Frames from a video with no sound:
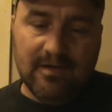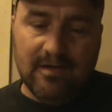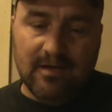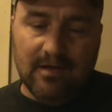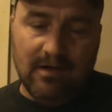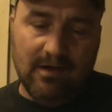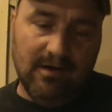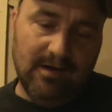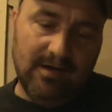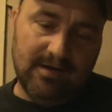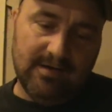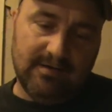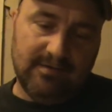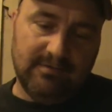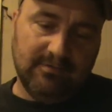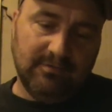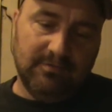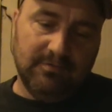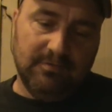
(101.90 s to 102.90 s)
Alright,
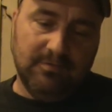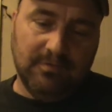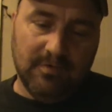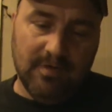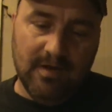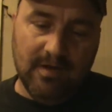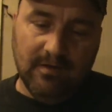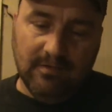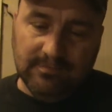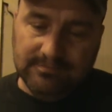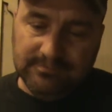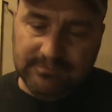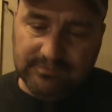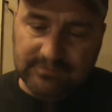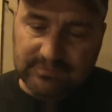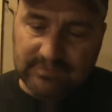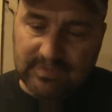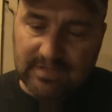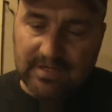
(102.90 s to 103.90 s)
well,
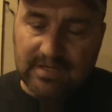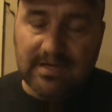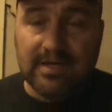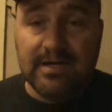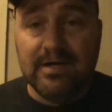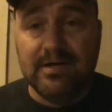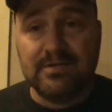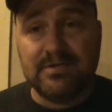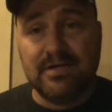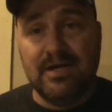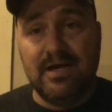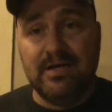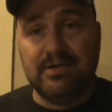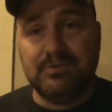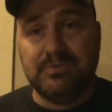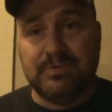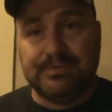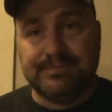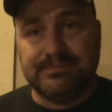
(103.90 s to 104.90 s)
here's the next
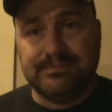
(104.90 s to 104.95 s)
one.